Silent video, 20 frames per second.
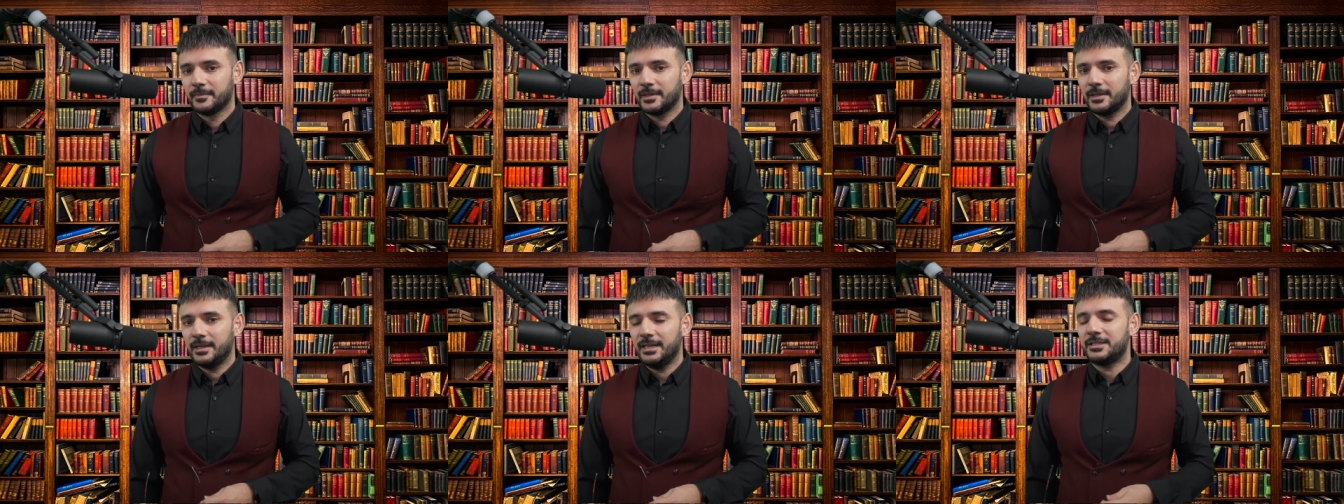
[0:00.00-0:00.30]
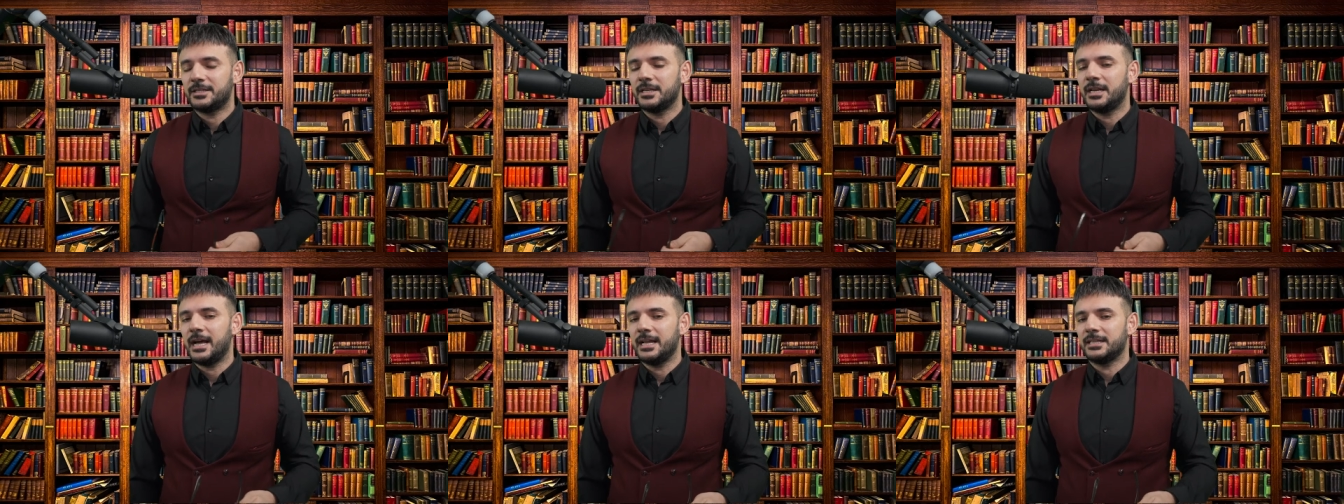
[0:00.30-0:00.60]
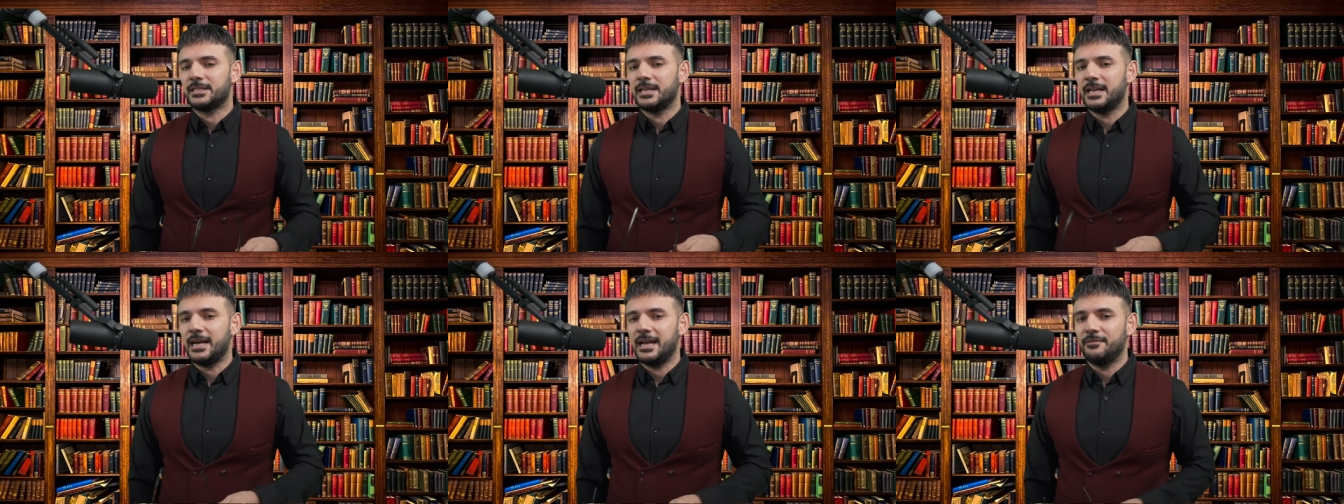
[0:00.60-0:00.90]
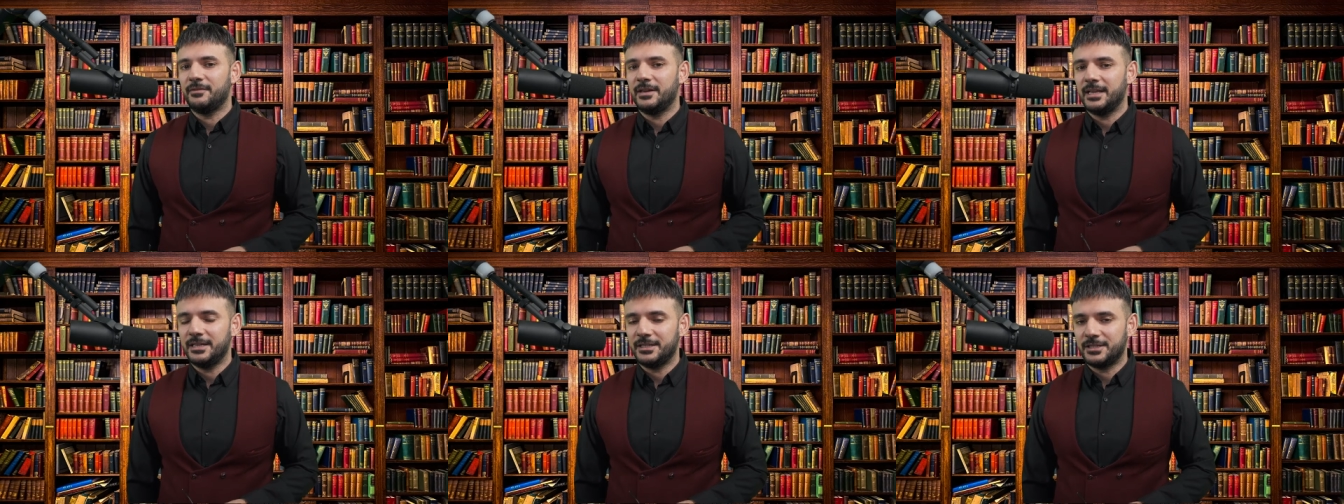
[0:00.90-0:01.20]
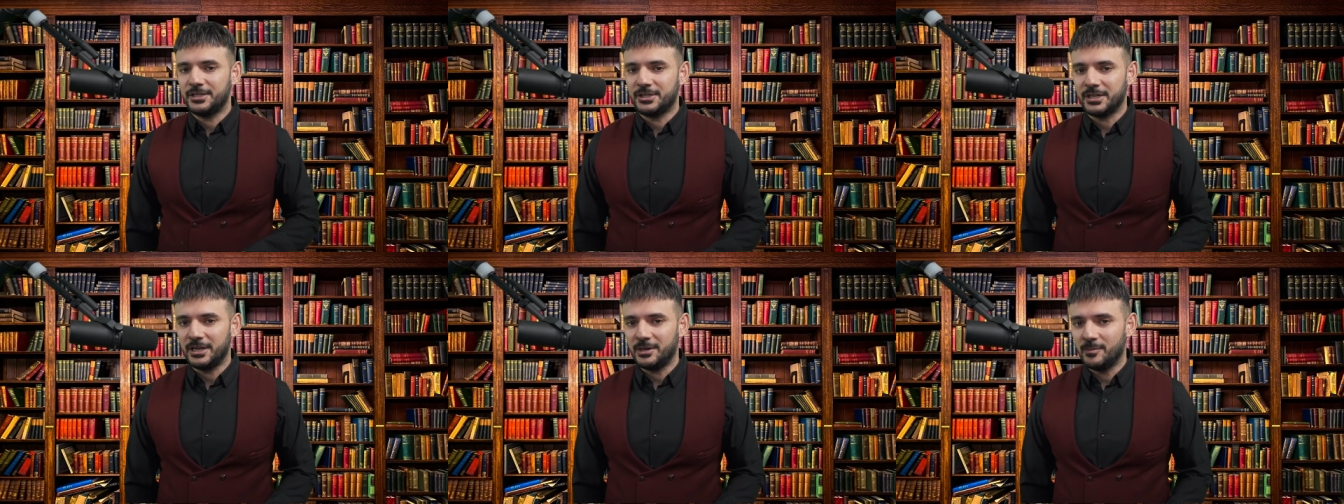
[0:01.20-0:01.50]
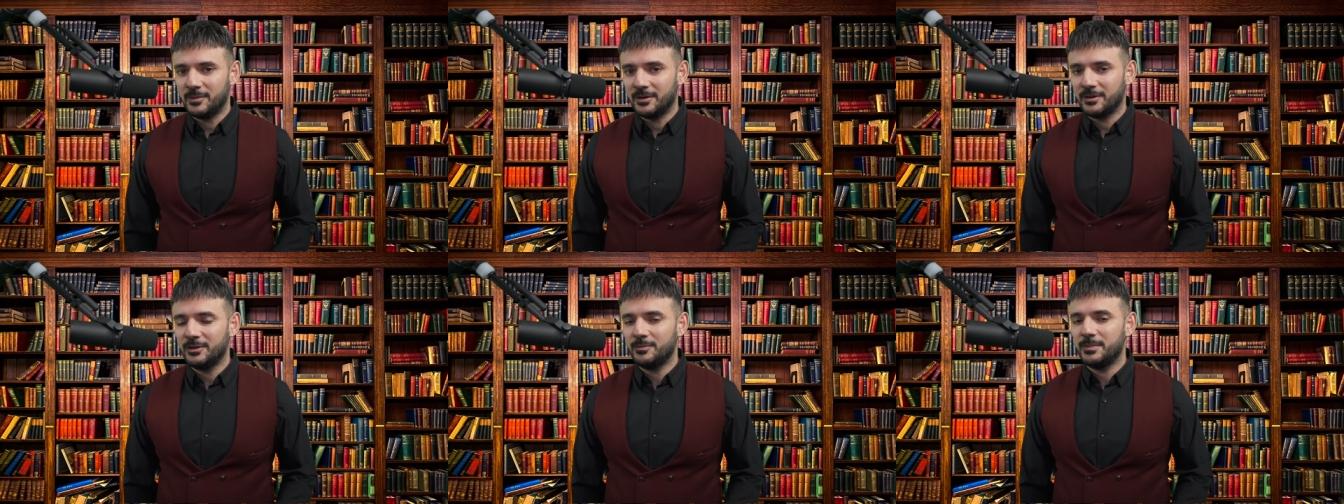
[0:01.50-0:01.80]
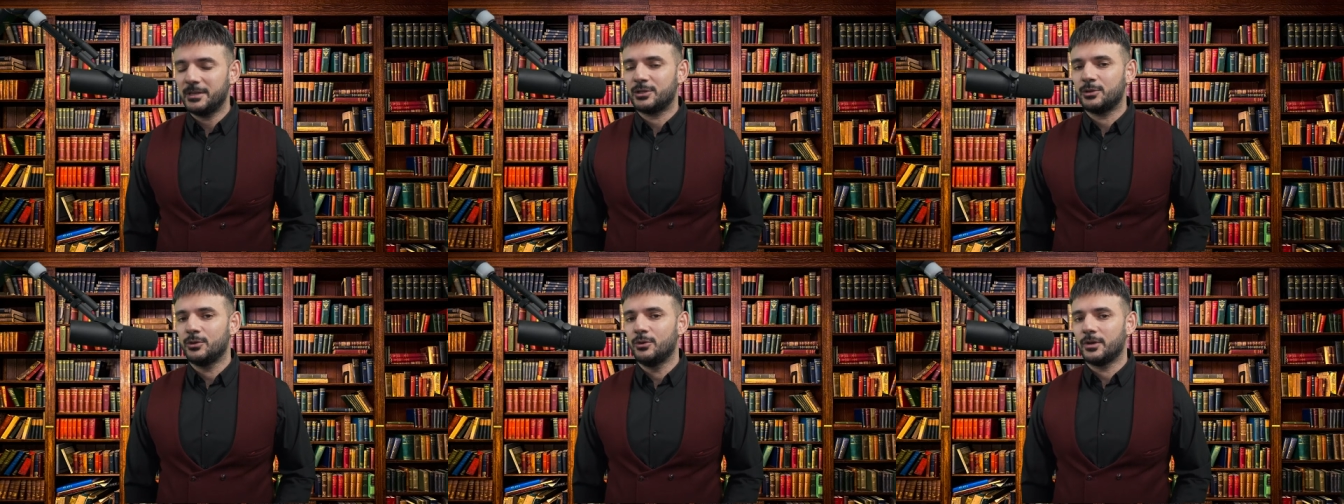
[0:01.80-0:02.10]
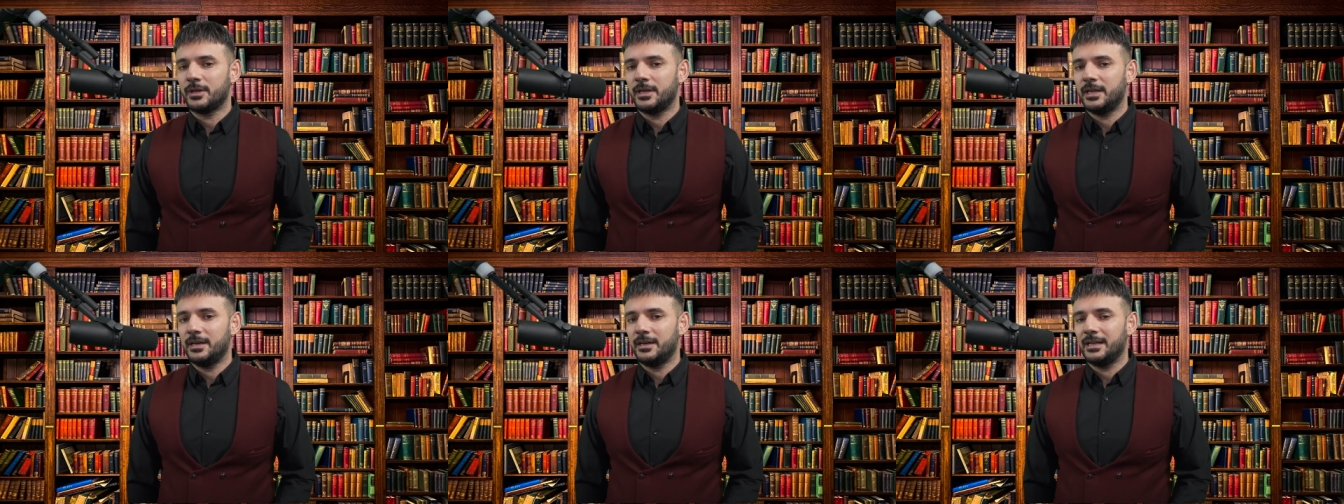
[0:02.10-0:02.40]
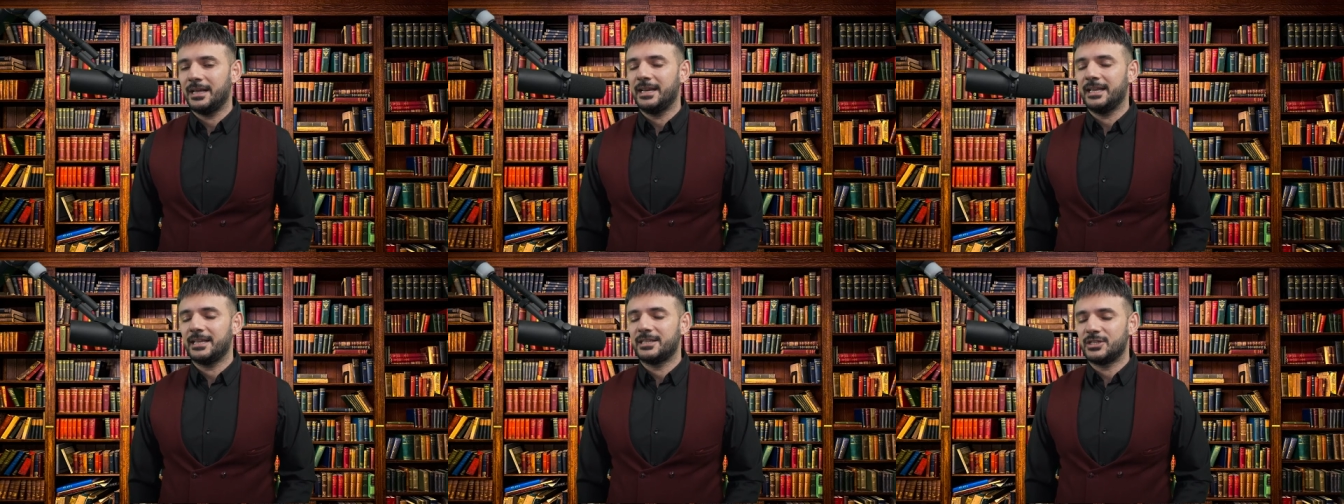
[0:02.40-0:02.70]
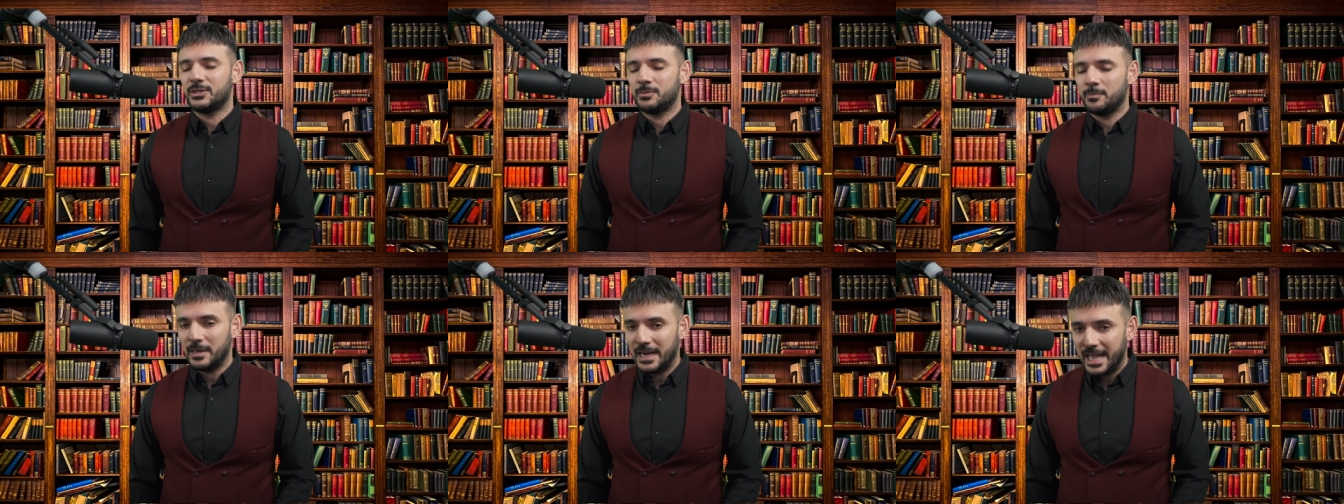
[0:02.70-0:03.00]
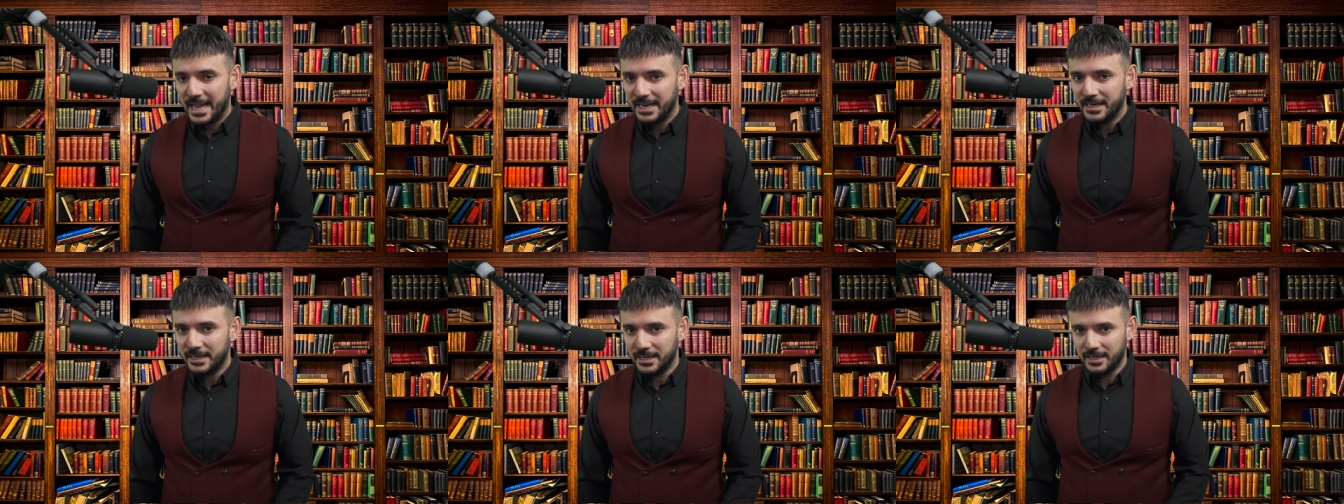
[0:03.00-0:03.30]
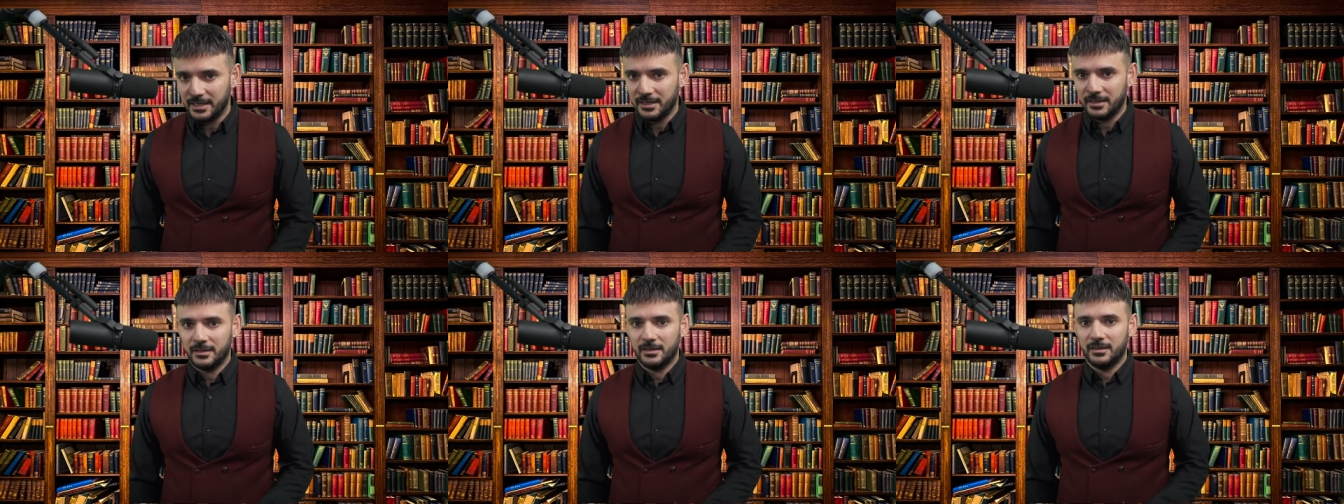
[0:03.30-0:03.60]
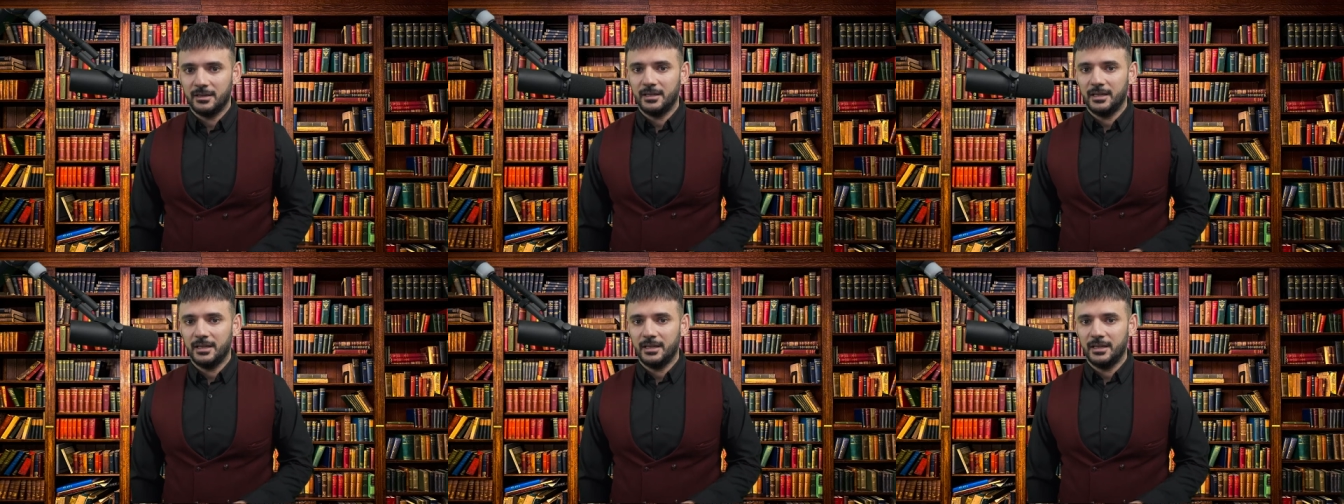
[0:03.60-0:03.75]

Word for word: In tonight's live, ladies and gentlemen, I'm going to be talking and explaining